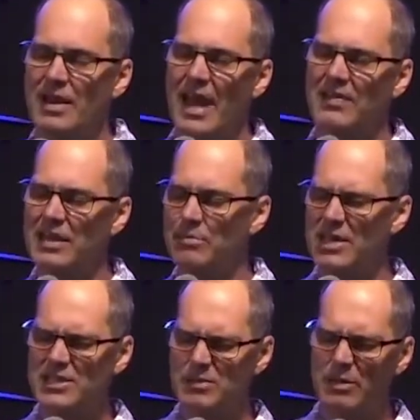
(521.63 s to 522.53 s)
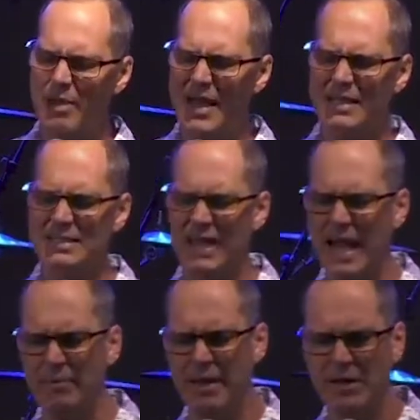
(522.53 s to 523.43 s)
And then he messaged me back and said, hey,
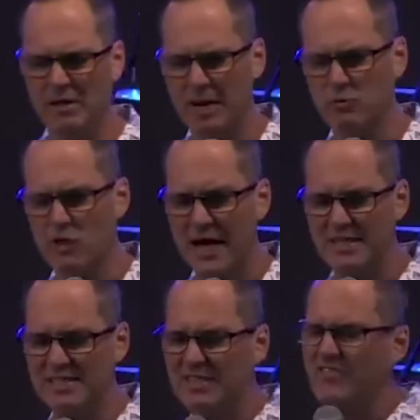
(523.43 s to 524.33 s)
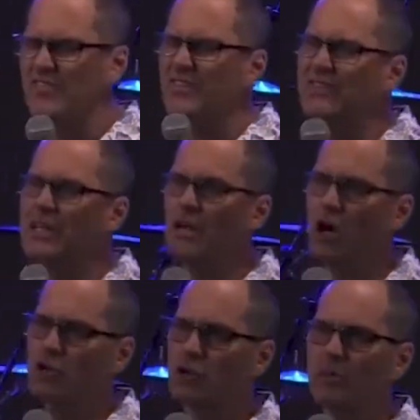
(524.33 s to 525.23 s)
man, look, I'm trying to send fifteen
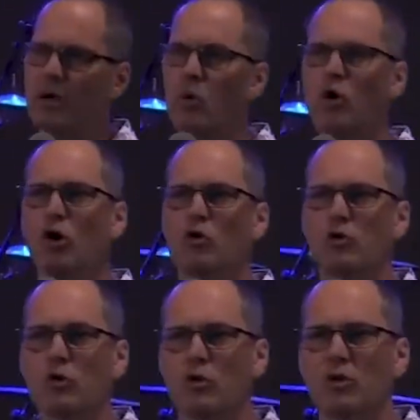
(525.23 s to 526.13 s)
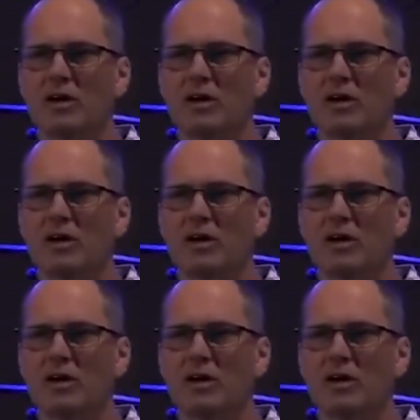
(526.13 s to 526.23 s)
hundred dollars, but it won't go through.